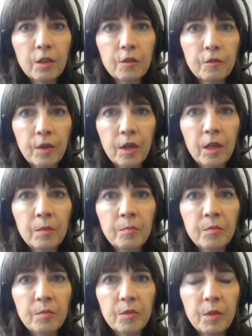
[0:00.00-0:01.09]

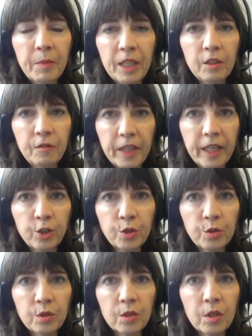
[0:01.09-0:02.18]
from the
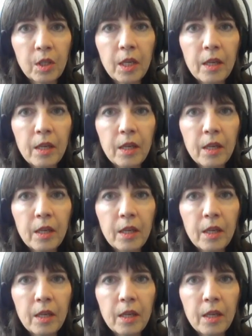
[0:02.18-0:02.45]
manufacturer,